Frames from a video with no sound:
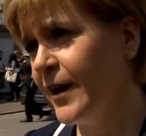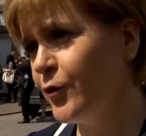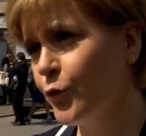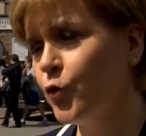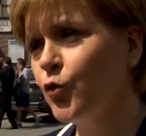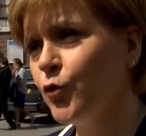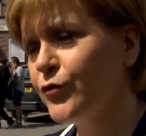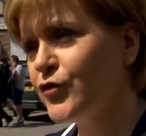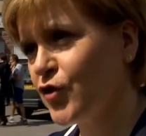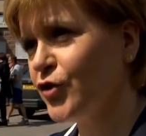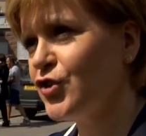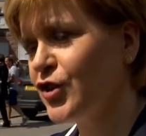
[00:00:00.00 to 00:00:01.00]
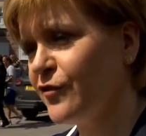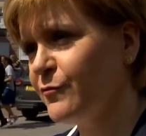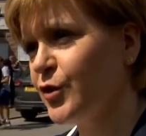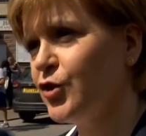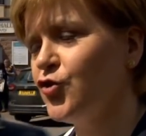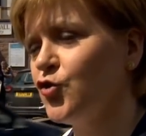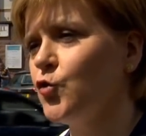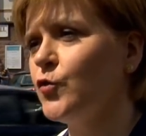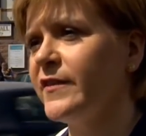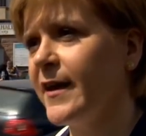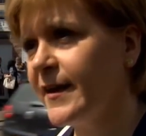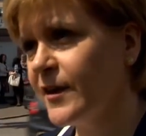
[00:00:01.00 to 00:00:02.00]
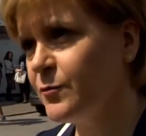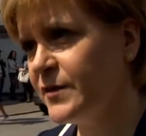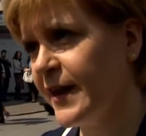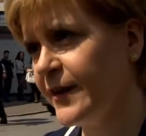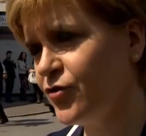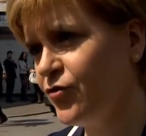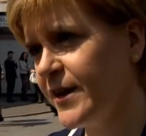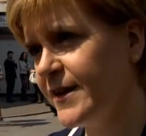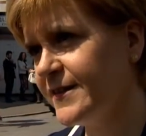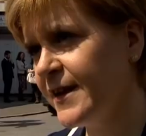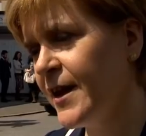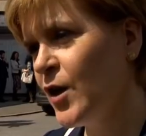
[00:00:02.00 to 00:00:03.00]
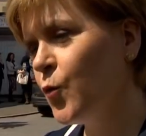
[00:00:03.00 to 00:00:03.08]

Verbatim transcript: And although the Scottish Government controls income tax rates,